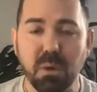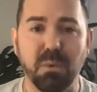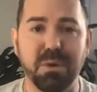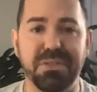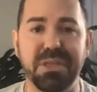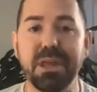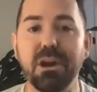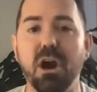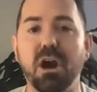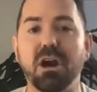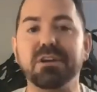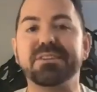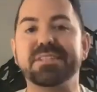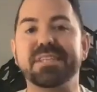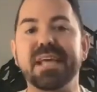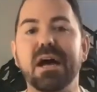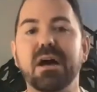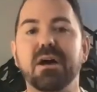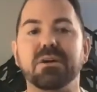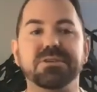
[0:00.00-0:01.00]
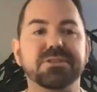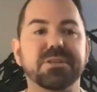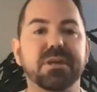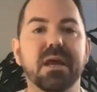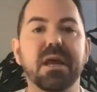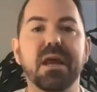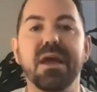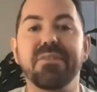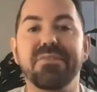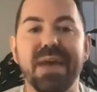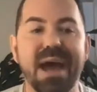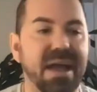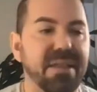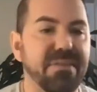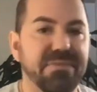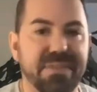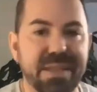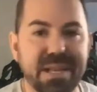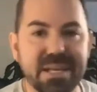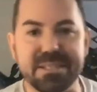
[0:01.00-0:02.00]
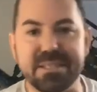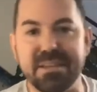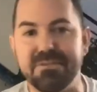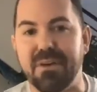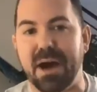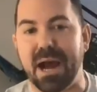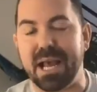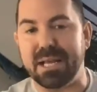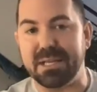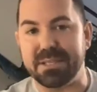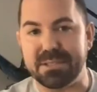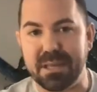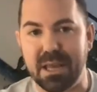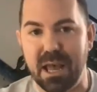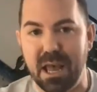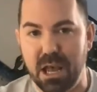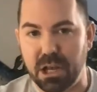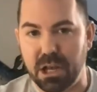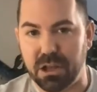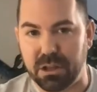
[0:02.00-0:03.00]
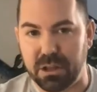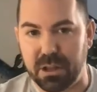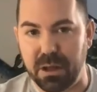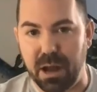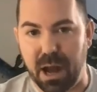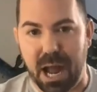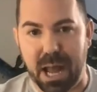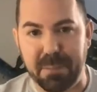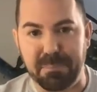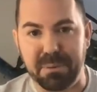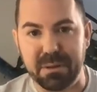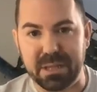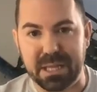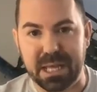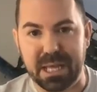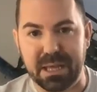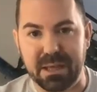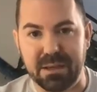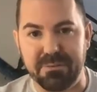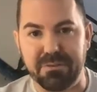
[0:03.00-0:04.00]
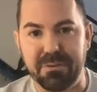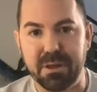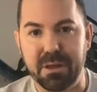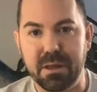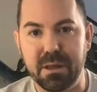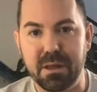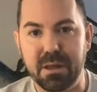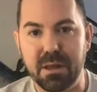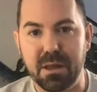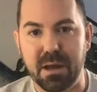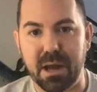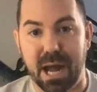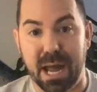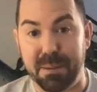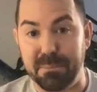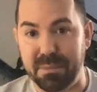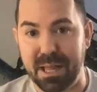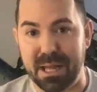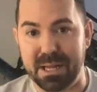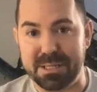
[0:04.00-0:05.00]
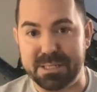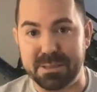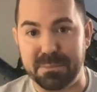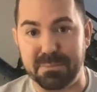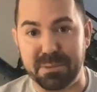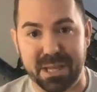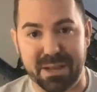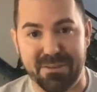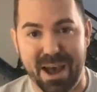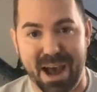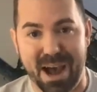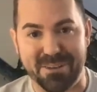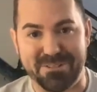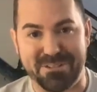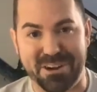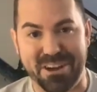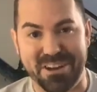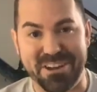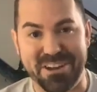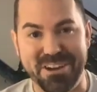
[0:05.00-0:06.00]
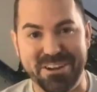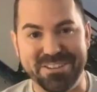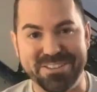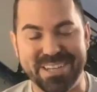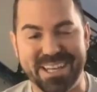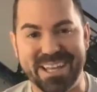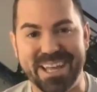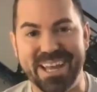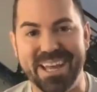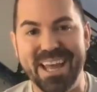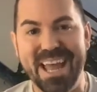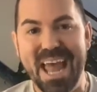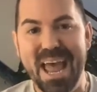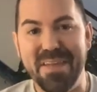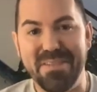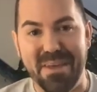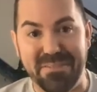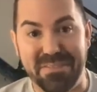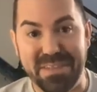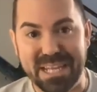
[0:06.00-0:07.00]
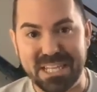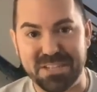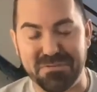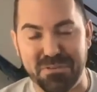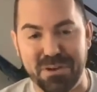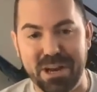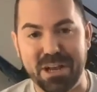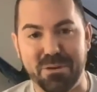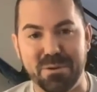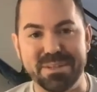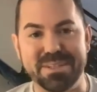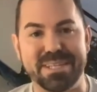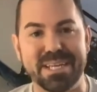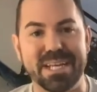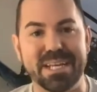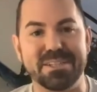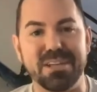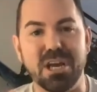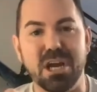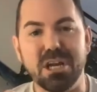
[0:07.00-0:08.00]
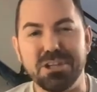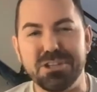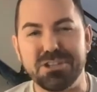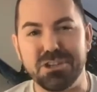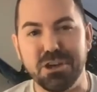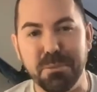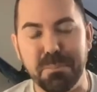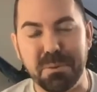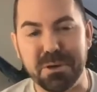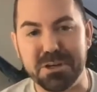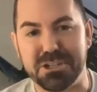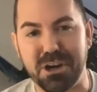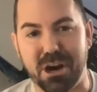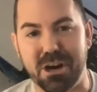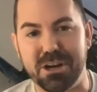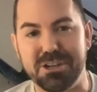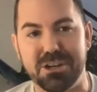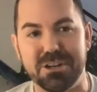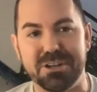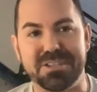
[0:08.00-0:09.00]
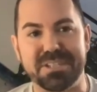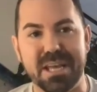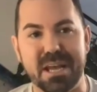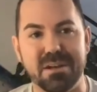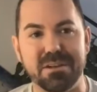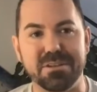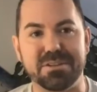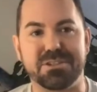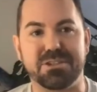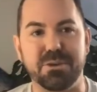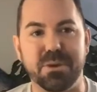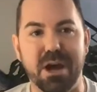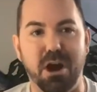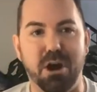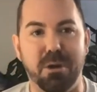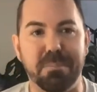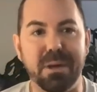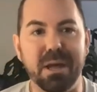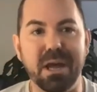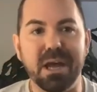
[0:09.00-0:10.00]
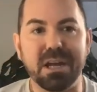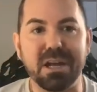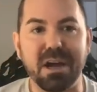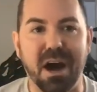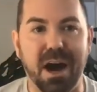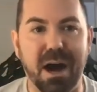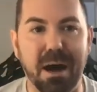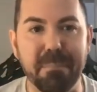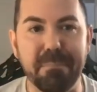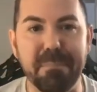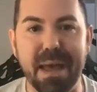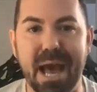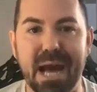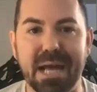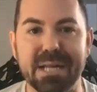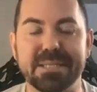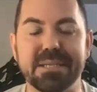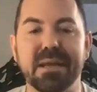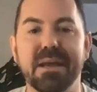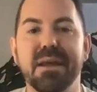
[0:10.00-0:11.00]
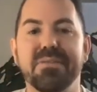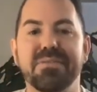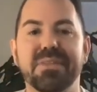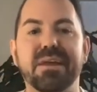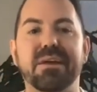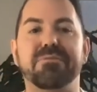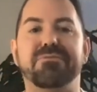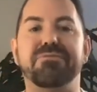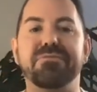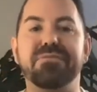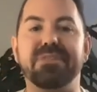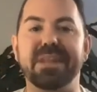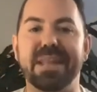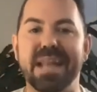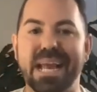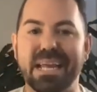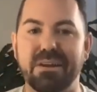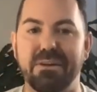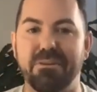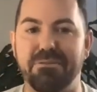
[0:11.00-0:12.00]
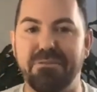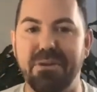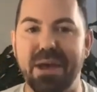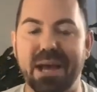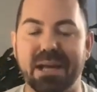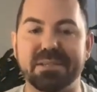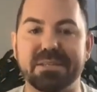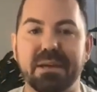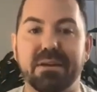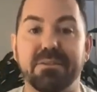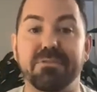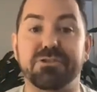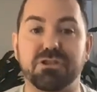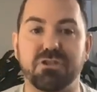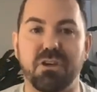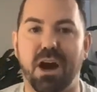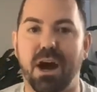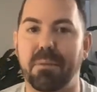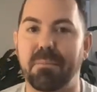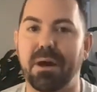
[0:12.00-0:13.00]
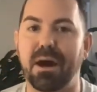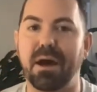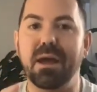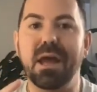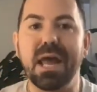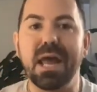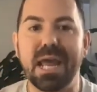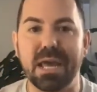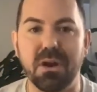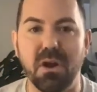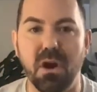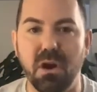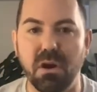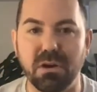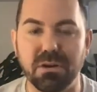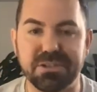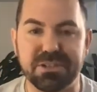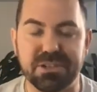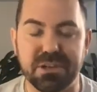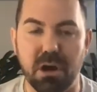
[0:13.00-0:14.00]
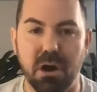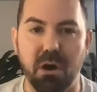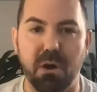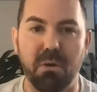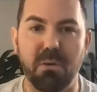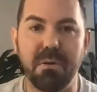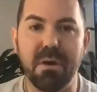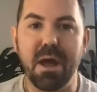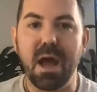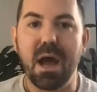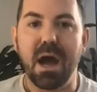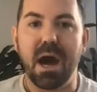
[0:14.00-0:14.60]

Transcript: within our cells. That this device, I believe, I'm led to believe after using it that these frequencies supercharge your cells to help combat the negative effects of trauma and also